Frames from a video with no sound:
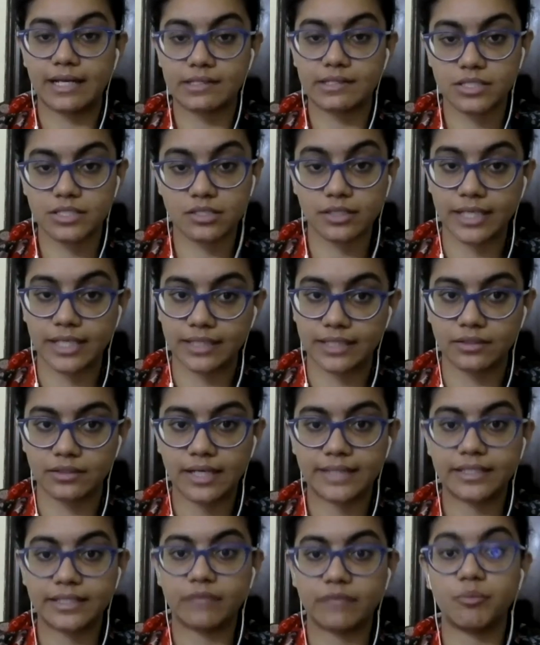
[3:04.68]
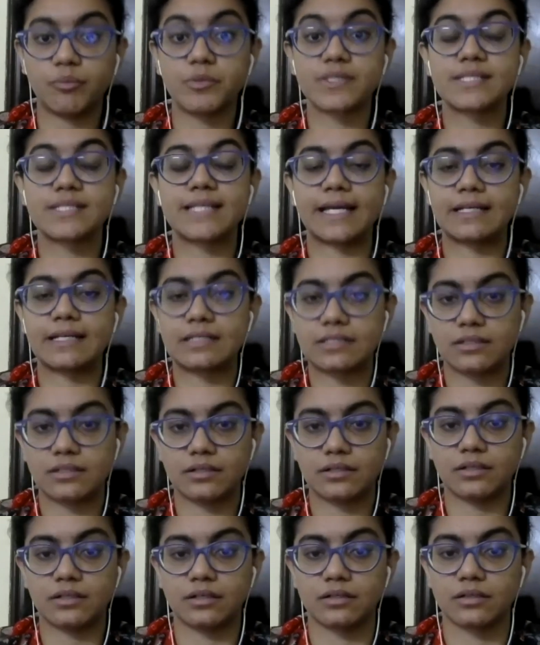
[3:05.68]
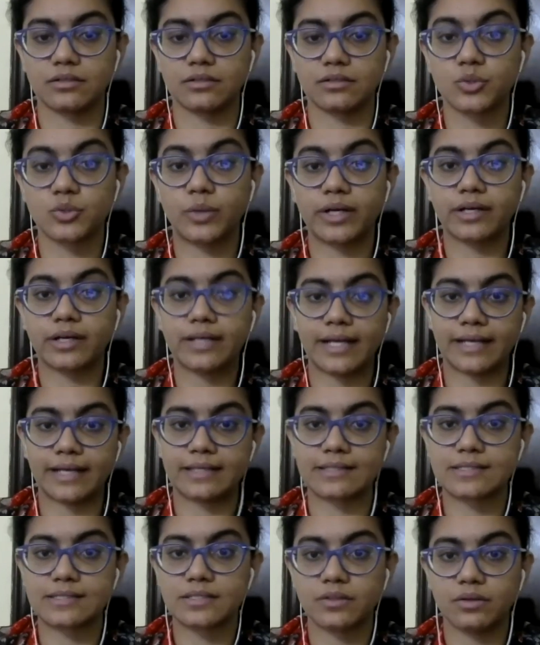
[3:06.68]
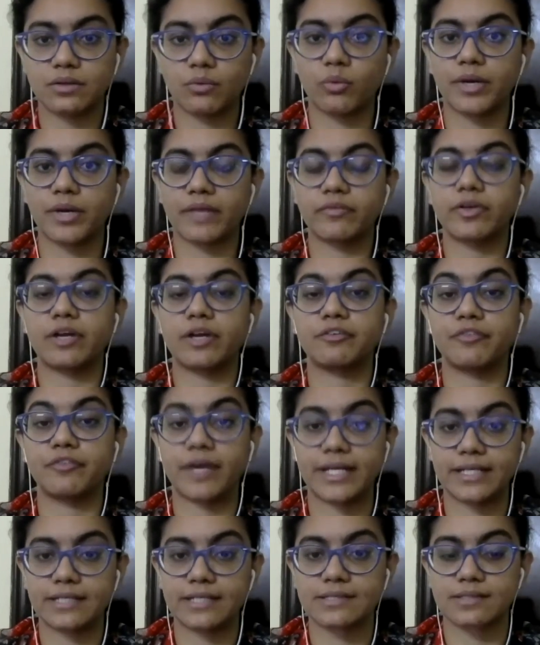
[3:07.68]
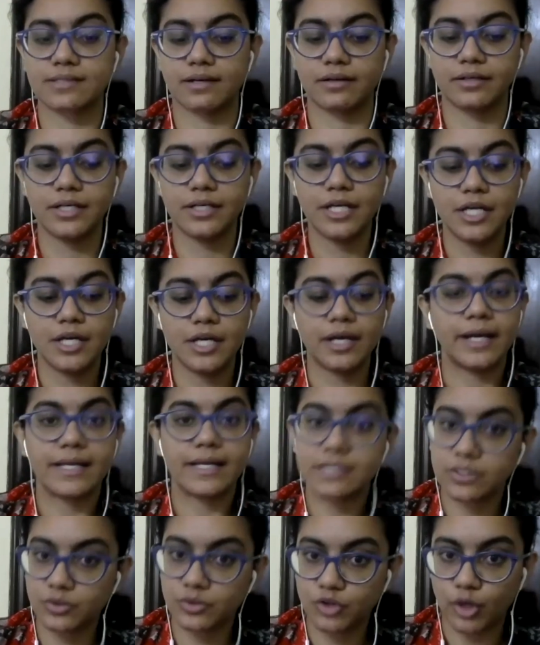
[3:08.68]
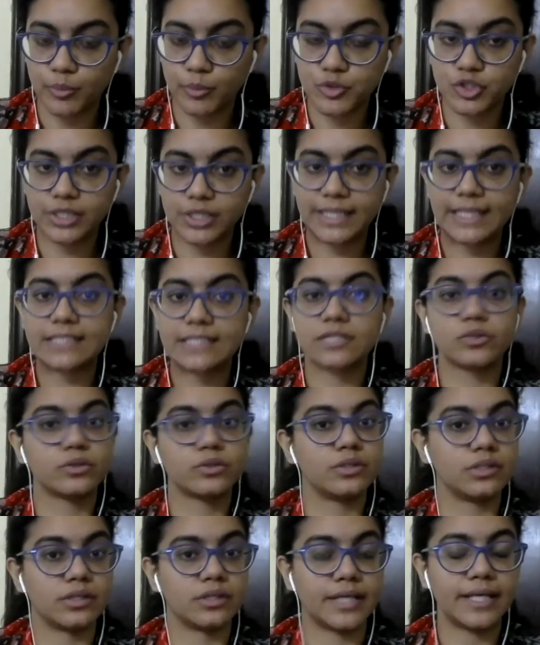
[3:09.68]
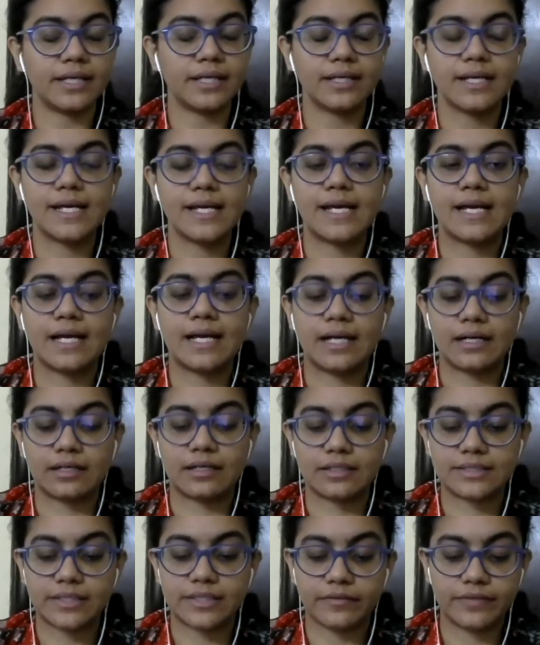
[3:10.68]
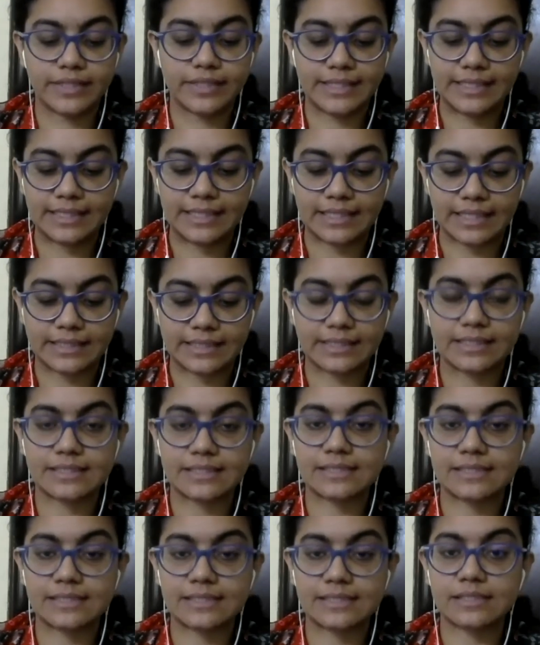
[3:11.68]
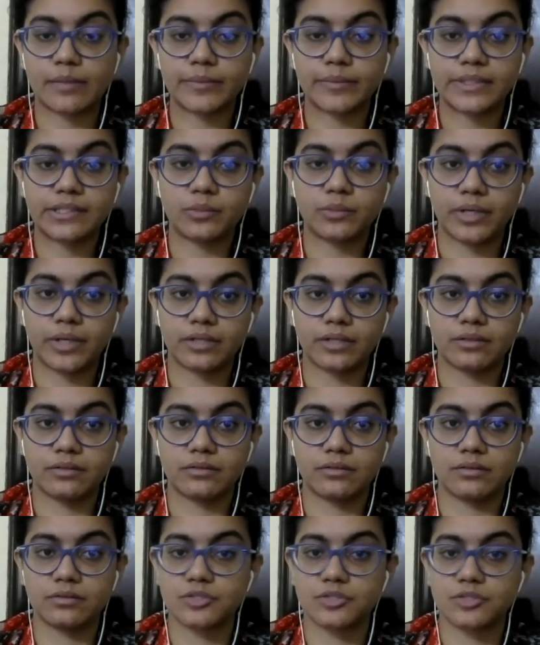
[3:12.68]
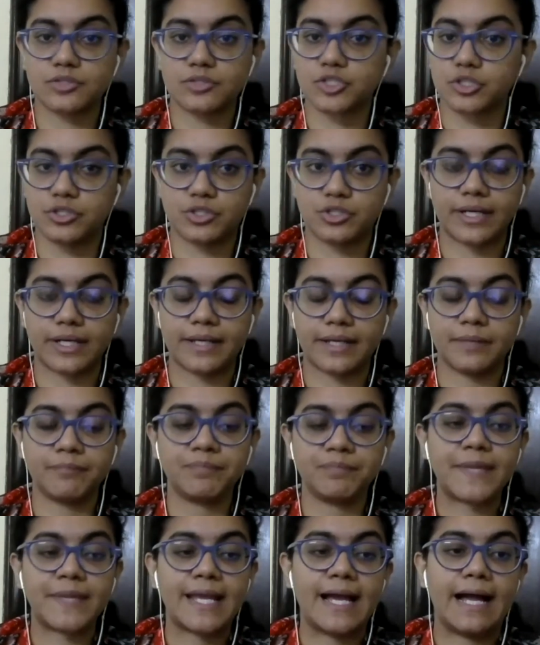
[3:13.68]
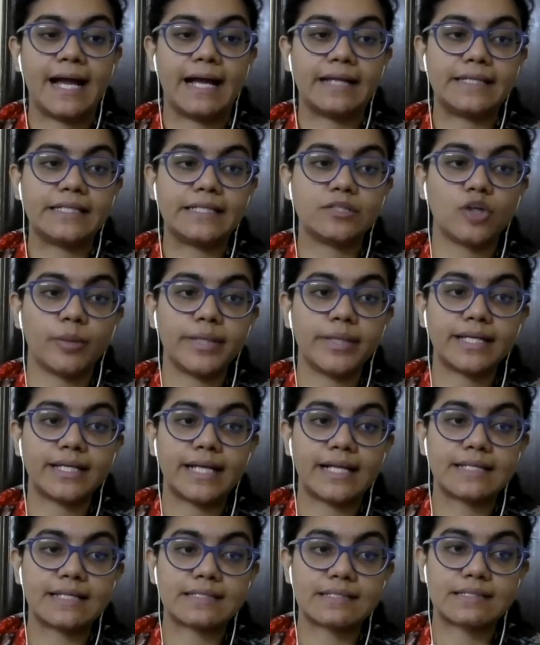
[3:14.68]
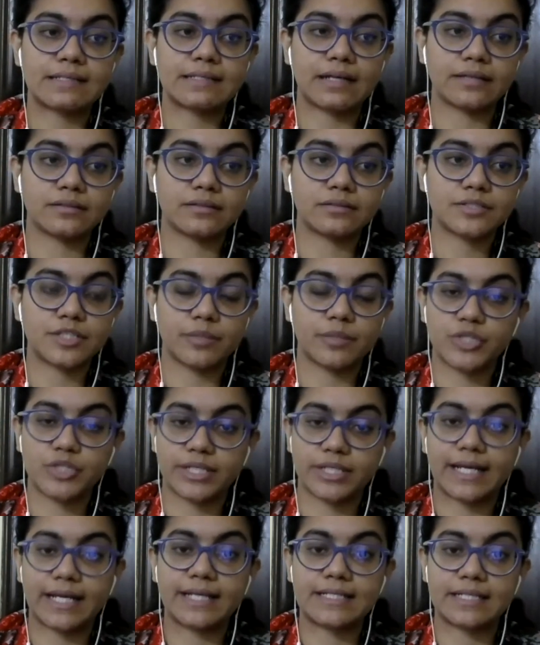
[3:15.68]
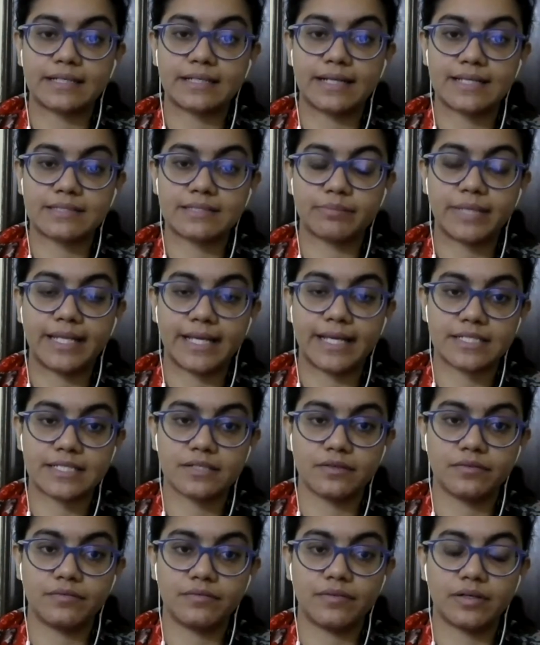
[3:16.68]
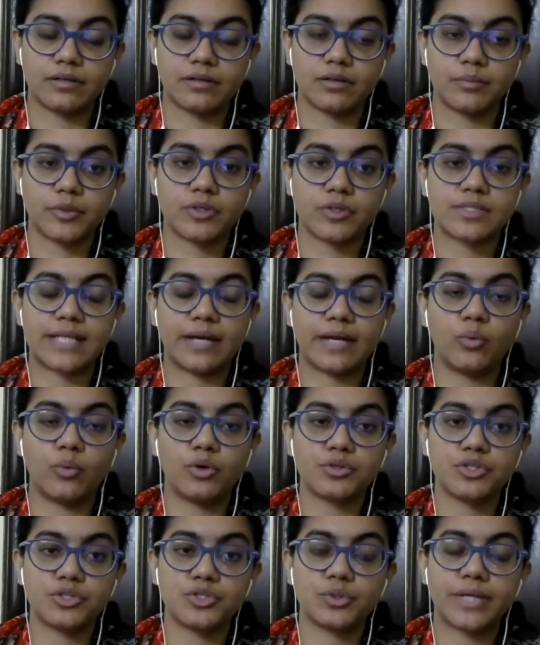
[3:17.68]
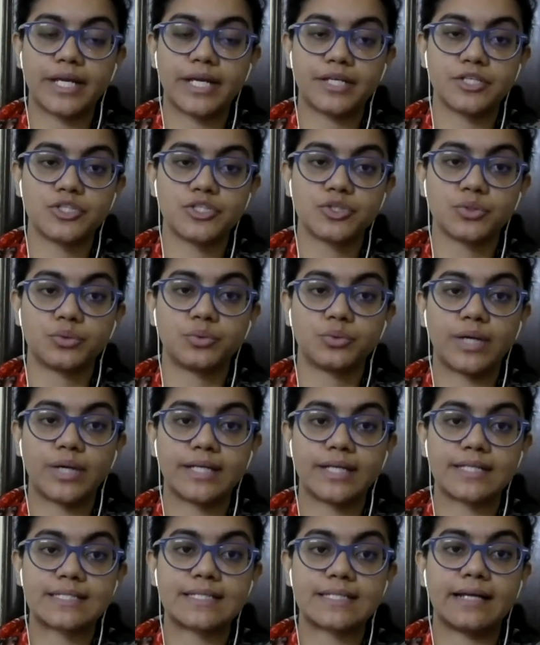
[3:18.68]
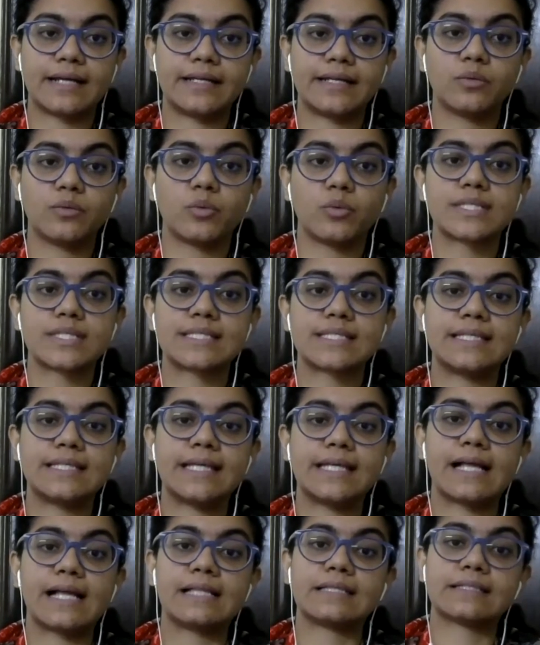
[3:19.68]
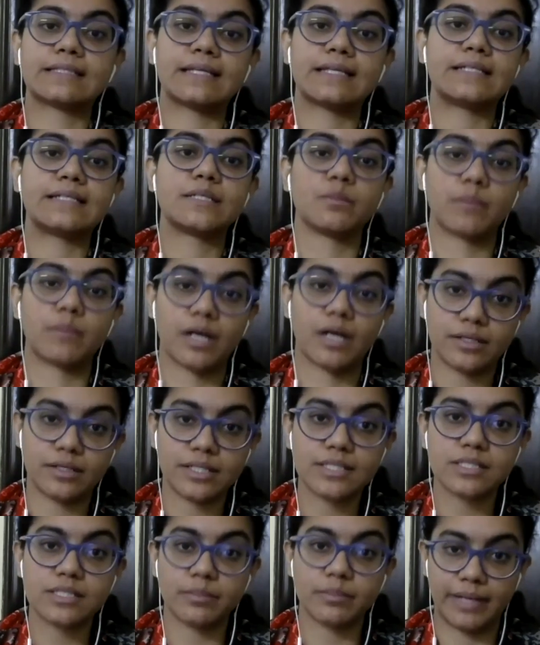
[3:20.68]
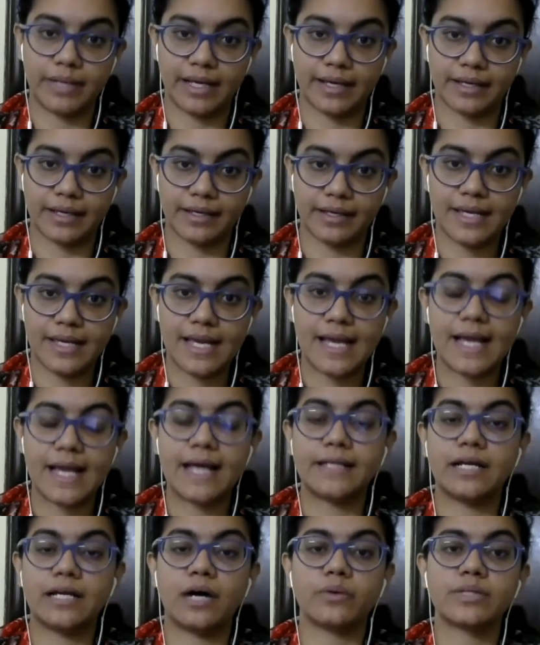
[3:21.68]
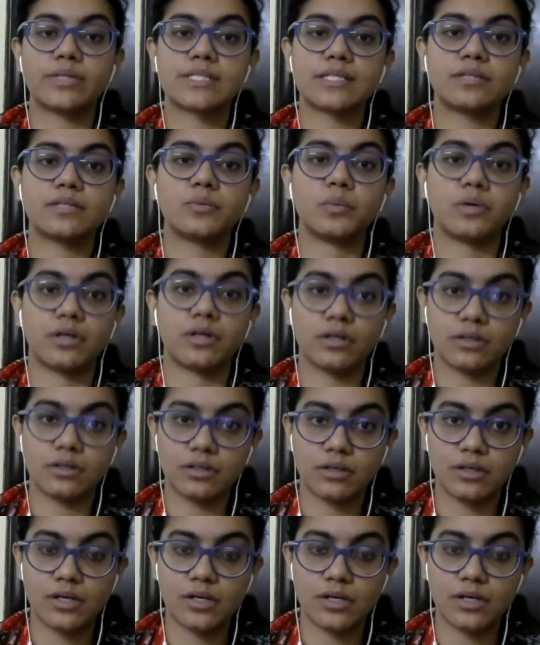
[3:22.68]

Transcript: together, and then we present to our clients whatever our findings are. It's a good opportunity. It's a good learning. Definitely, I think this is something that one should try. And economic analysis is another subject I had taken as my elective because I wanted to get into understanding what's the healthcare demand and supply and how does it work.